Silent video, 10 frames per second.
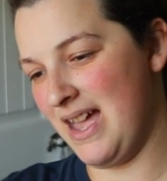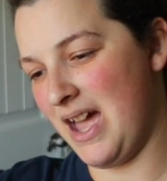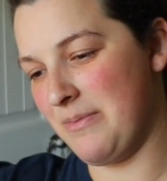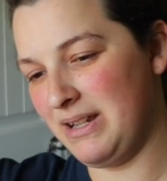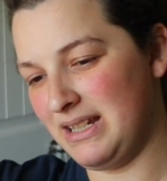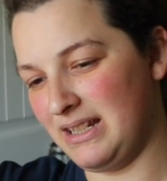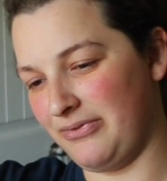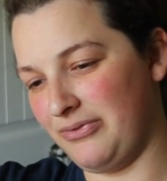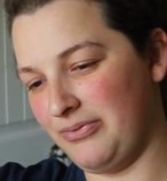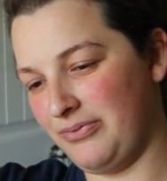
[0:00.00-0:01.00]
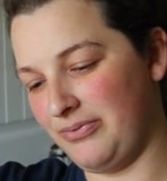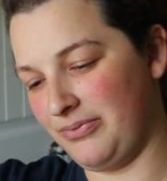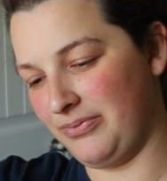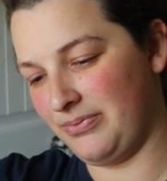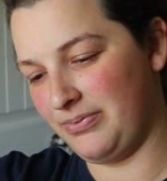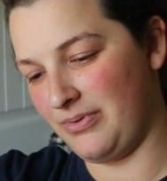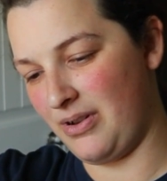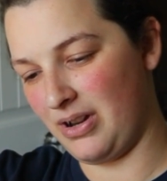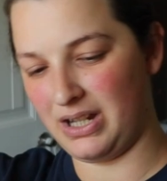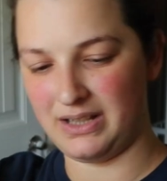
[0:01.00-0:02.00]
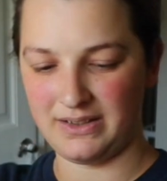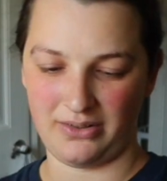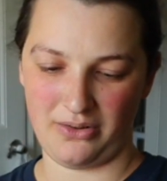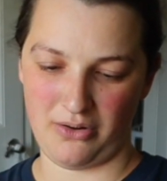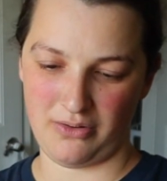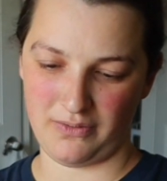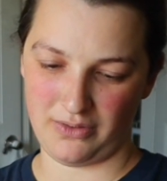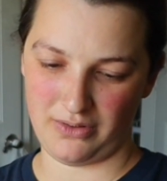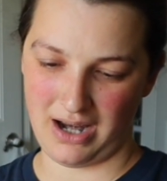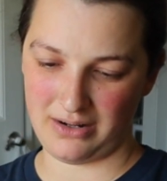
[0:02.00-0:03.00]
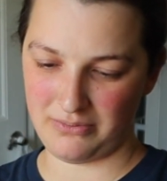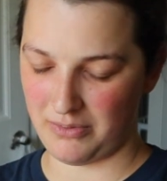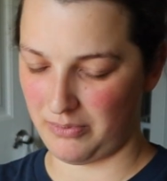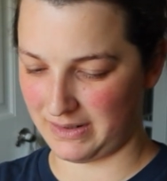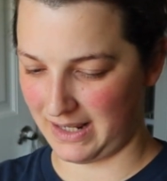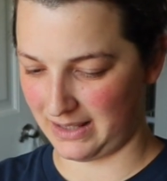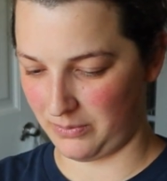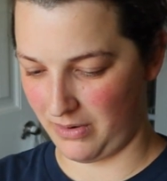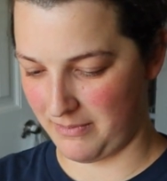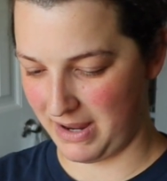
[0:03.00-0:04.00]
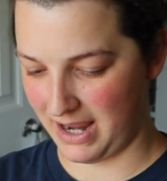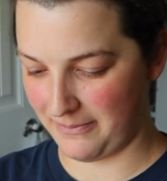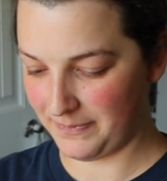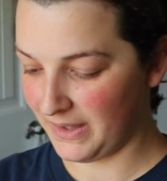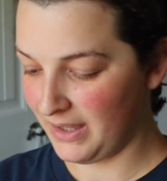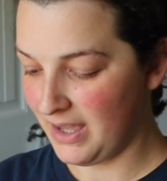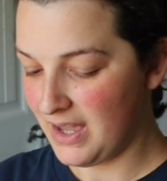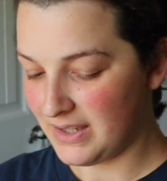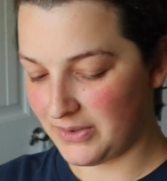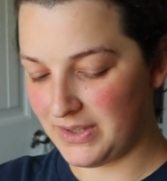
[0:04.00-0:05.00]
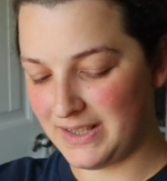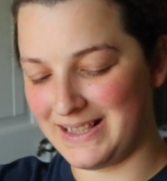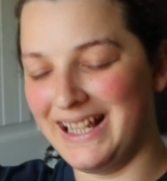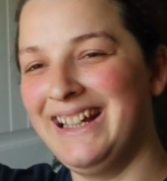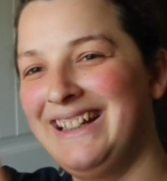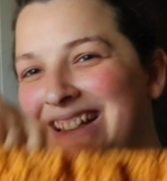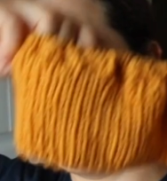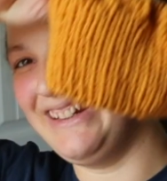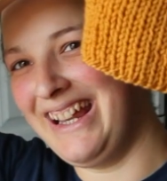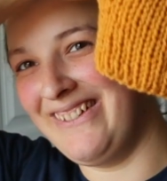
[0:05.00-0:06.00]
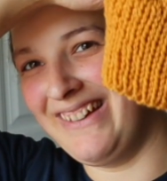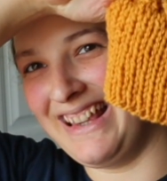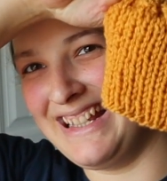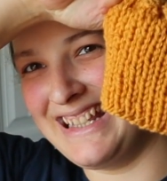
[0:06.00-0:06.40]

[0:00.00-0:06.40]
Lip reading: might need to frog it and start over. I don't remember exactly where I'm at. So this is, you can't really